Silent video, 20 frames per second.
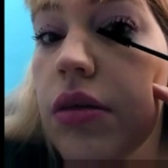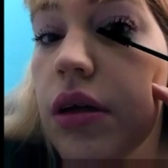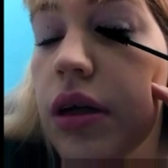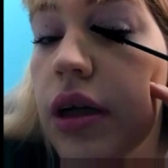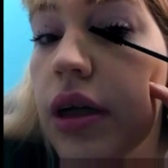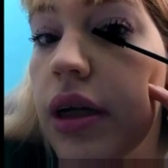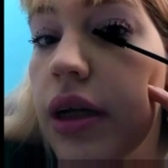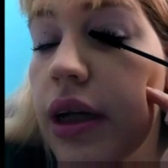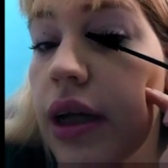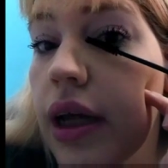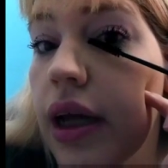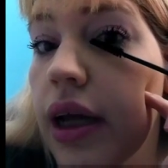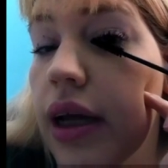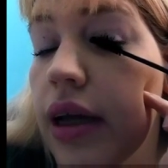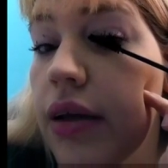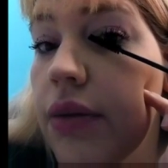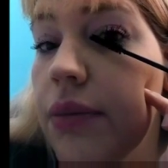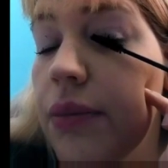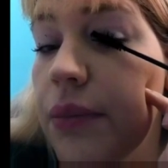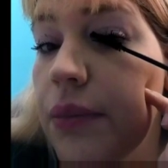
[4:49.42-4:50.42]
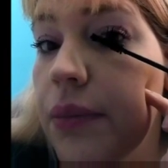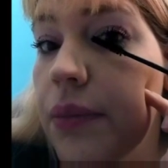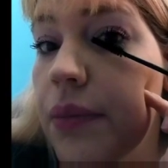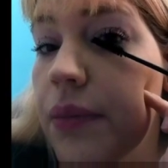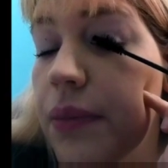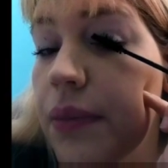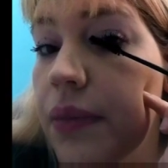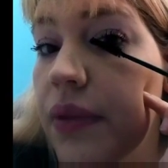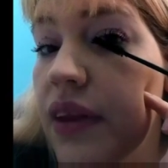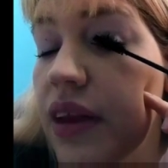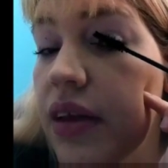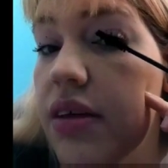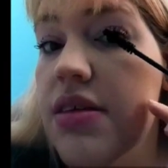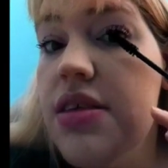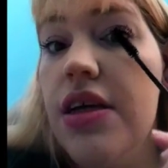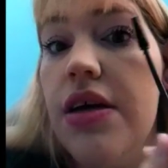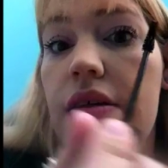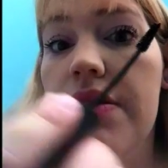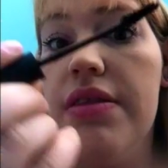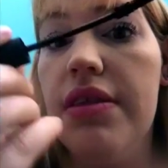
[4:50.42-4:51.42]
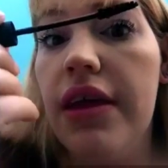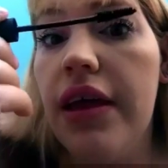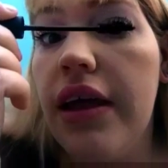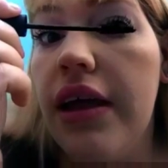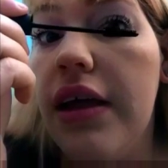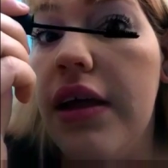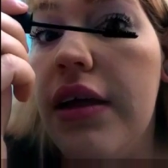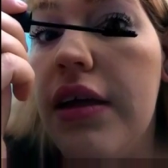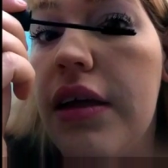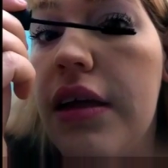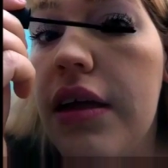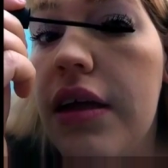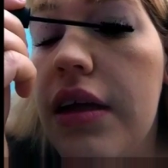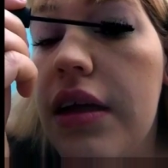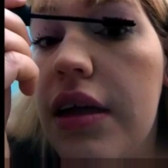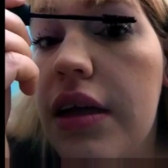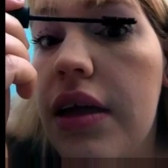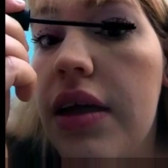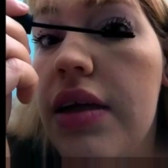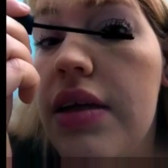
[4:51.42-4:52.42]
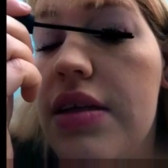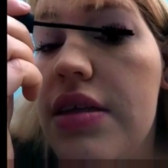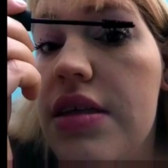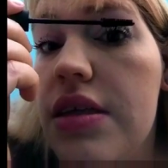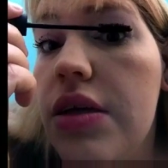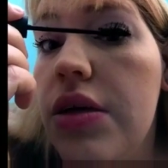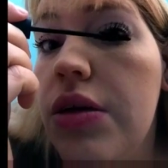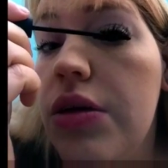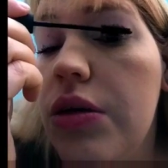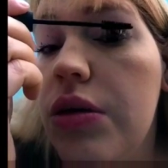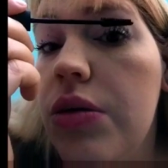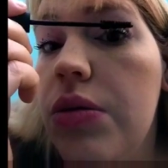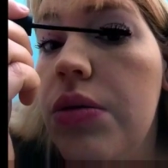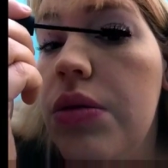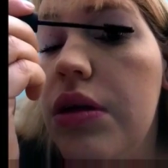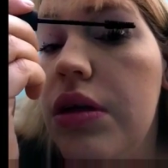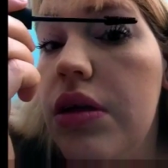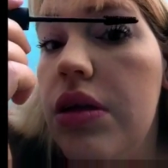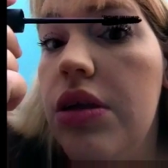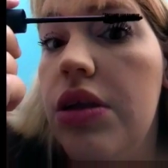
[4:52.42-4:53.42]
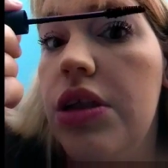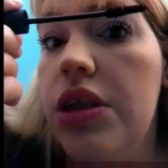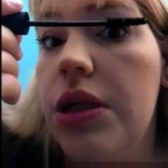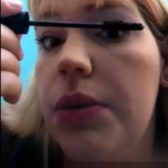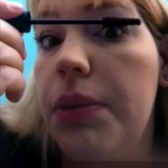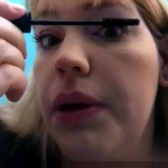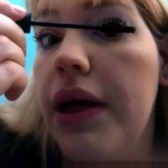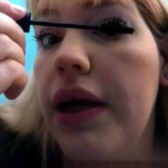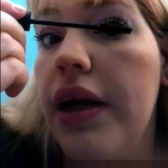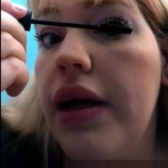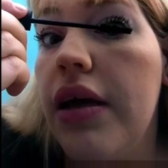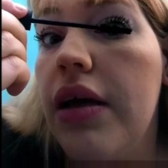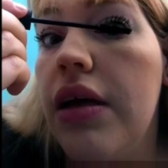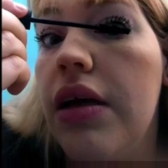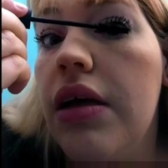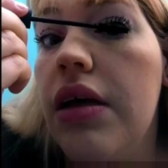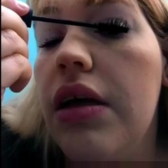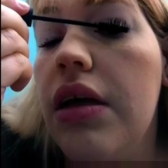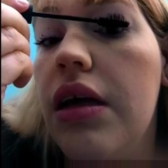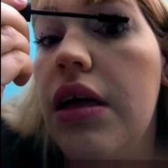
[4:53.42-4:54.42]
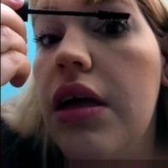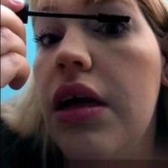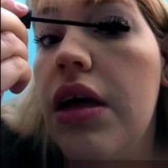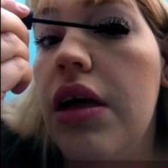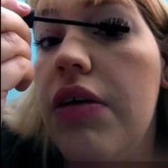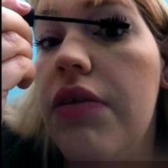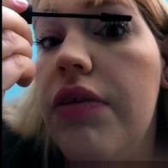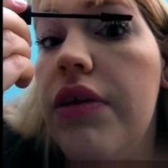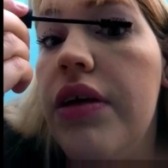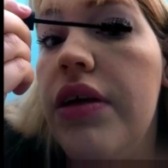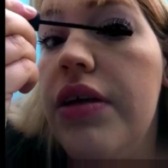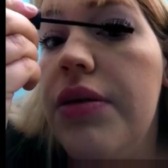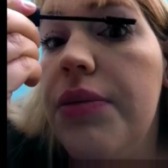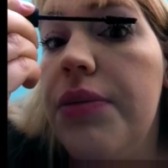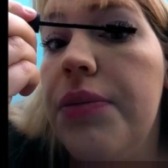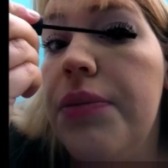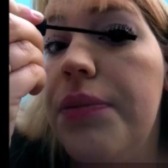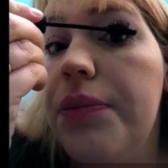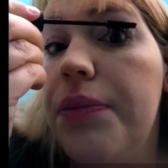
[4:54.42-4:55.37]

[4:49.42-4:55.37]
Right, okay. So that is the whole shebang covered.